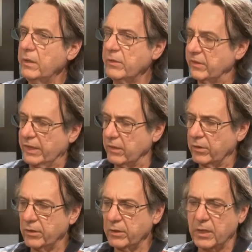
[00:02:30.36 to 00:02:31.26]
The
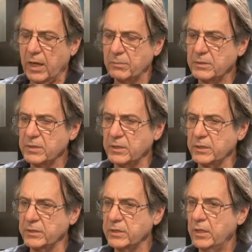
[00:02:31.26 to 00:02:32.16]
second thing that happens
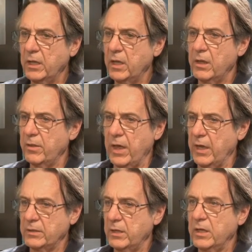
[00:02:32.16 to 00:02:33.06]
is
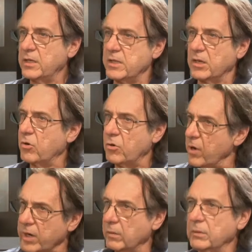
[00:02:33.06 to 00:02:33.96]
that it's
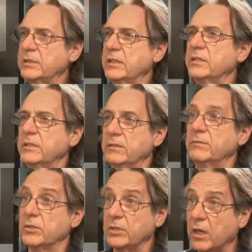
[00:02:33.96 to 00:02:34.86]
incredibly
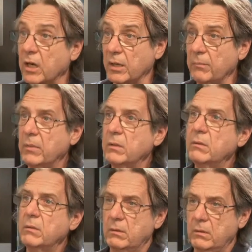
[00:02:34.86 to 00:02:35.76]
sensitive to time.
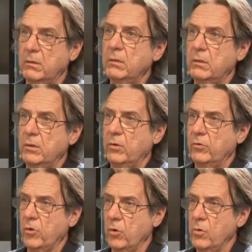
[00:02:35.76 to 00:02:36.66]

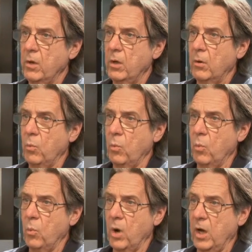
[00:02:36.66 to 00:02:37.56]
So
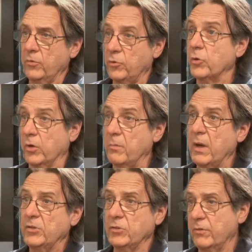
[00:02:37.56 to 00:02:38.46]
while you can
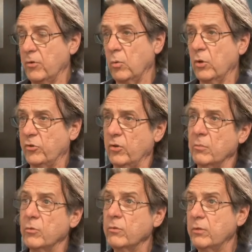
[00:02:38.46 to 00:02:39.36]
imagine if you're watching a
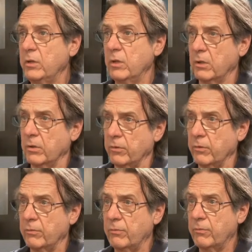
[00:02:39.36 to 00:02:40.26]
movie,
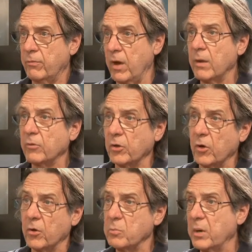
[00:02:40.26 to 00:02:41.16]
the frames are
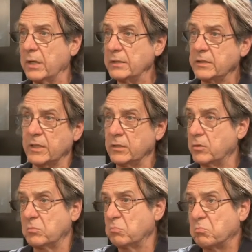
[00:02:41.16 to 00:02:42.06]
going past at
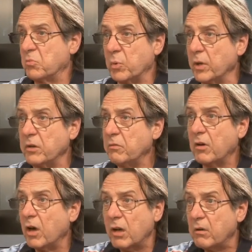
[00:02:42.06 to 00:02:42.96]

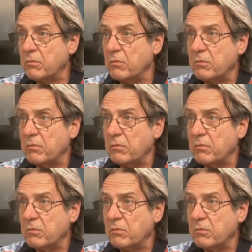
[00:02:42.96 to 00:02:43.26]
25,